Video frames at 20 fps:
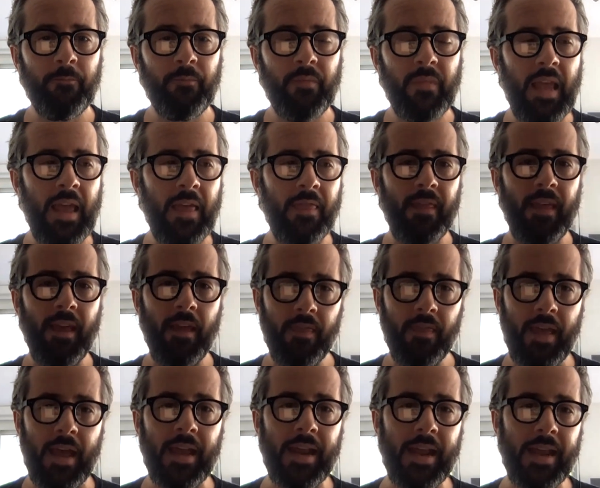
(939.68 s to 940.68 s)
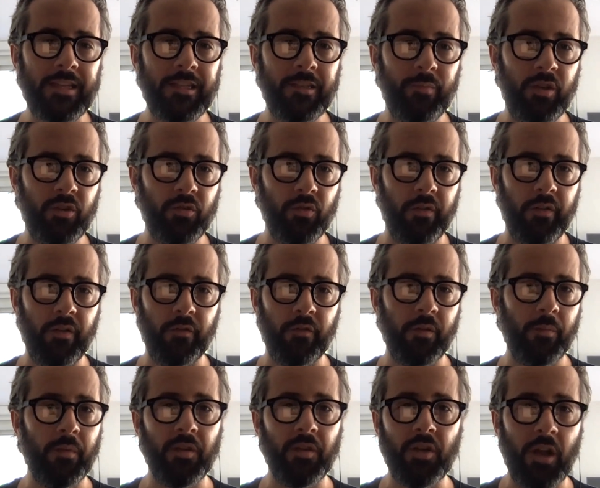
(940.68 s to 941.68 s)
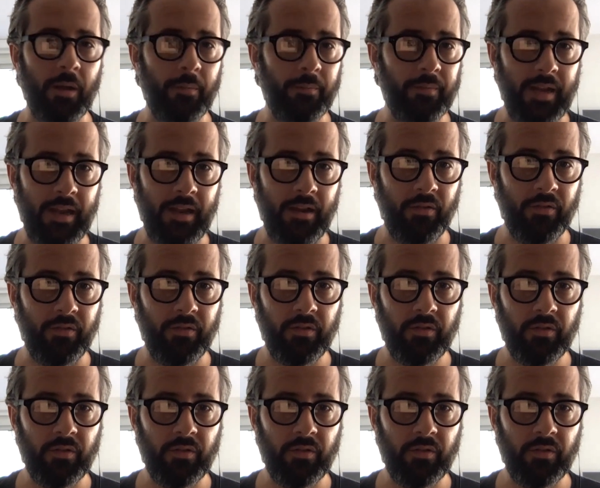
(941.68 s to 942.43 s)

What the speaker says: And that has to be driven from the top down.